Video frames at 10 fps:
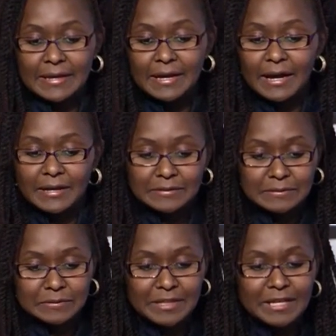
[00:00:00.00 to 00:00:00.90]
Uh,
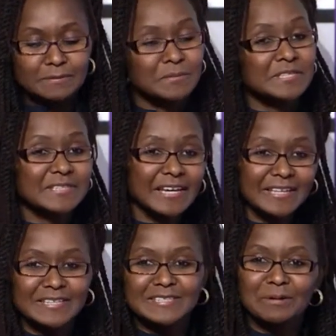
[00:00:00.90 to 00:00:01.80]
so that
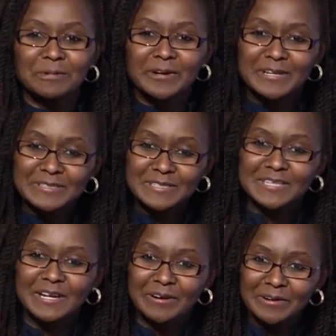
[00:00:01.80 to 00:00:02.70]
basically summarizes
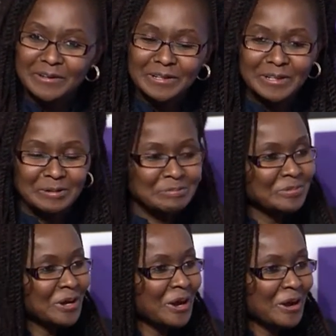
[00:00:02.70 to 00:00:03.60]
the curriculum
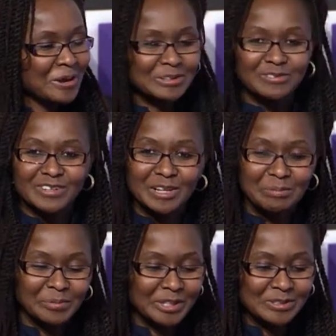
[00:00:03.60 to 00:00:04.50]
uh,
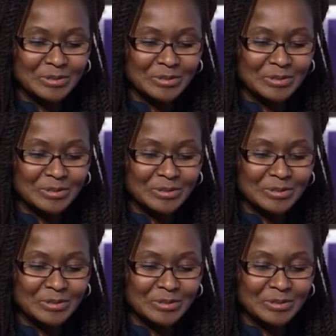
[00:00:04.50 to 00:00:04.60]
development.